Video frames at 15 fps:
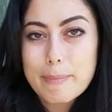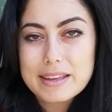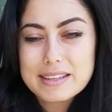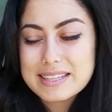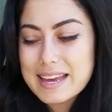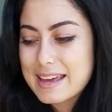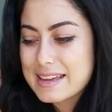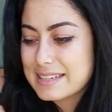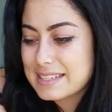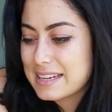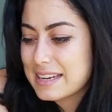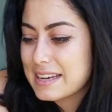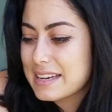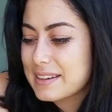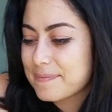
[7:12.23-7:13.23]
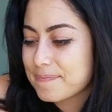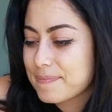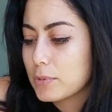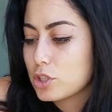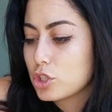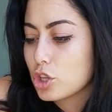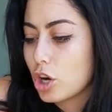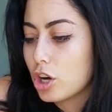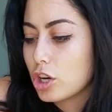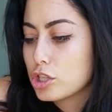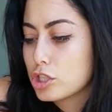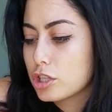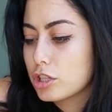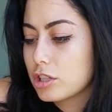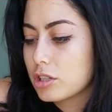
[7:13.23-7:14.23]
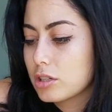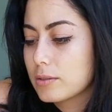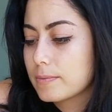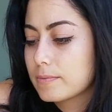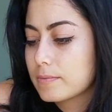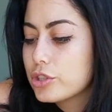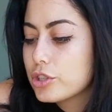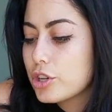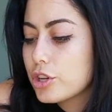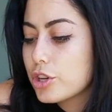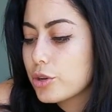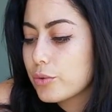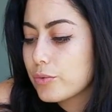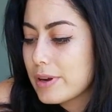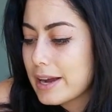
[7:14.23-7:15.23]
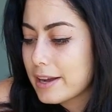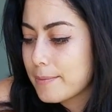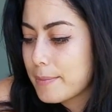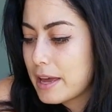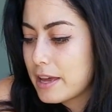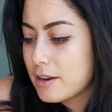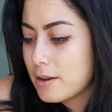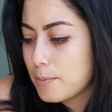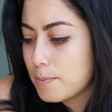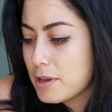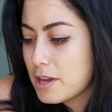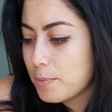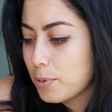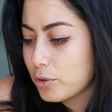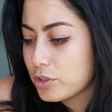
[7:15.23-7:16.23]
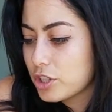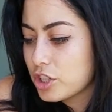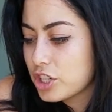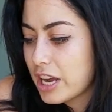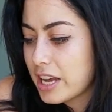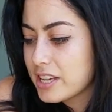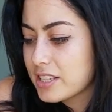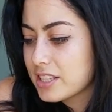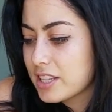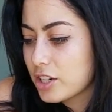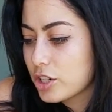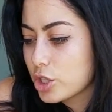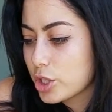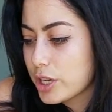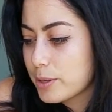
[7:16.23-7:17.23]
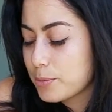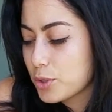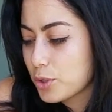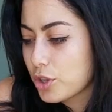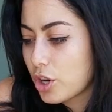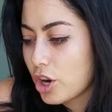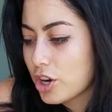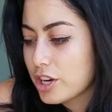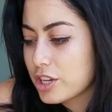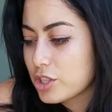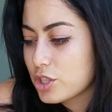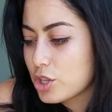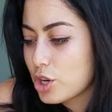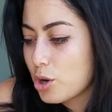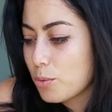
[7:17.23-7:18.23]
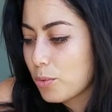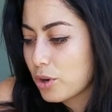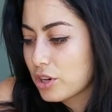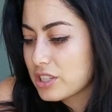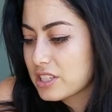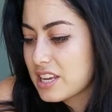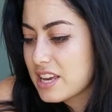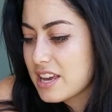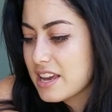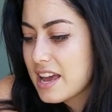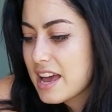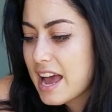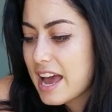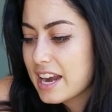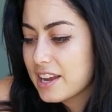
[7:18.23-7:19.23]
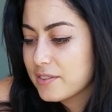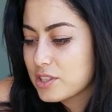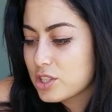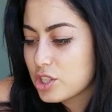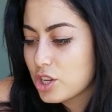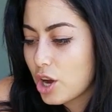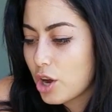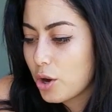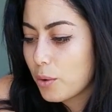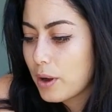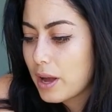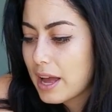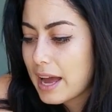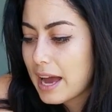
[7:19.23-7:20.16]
Mazanti. Mazanti. Do you recommend people to chase their dreams regarding snowboard ski? And if so,